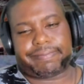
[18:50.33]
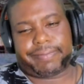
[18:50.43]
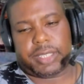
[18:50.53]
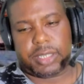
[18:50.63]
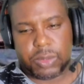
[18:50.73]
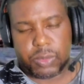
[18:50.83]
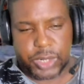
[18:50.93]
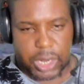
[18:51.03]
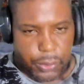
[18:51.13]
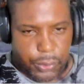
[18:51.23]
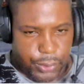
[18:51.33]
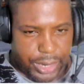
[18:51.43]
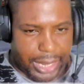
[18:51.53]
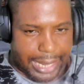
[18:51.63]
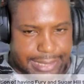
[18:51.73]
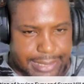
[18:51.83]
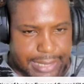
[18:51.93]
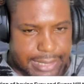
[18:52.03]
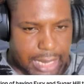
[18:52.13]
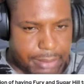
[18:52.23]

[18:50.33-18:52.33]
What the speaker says: We know it's coming.